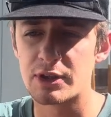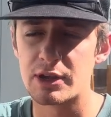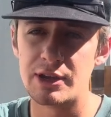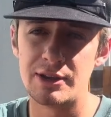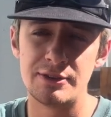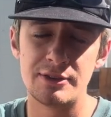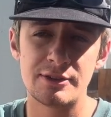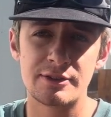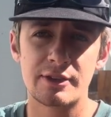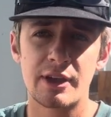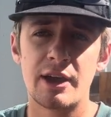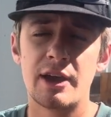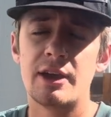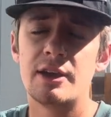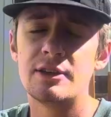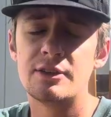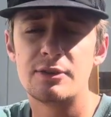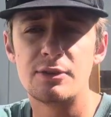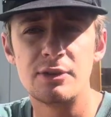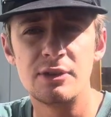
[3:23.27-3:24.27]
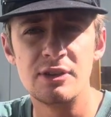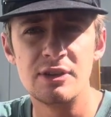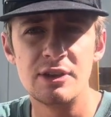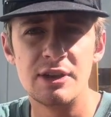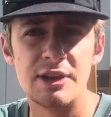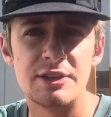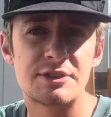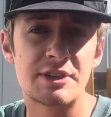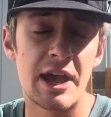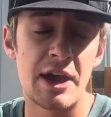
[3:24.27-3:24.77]
And this guy,
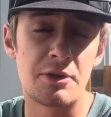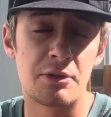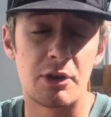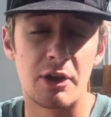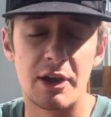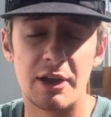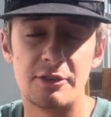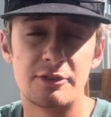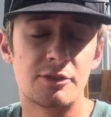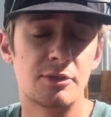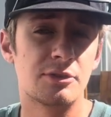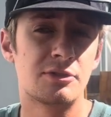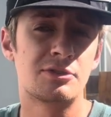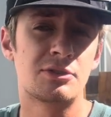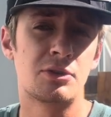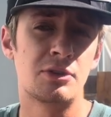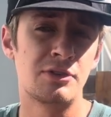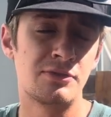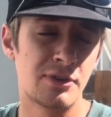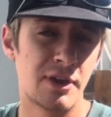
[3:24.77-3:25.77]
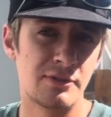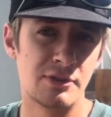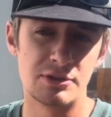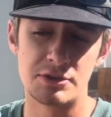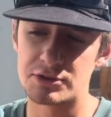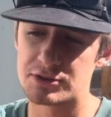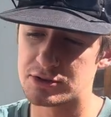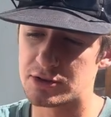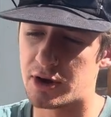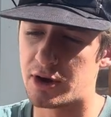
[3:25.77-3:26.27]
it's counter height, so it's 35
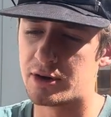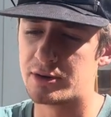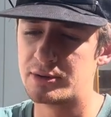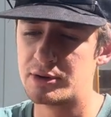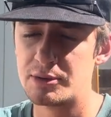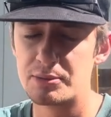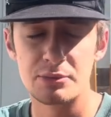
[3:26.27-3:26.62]
inches tall,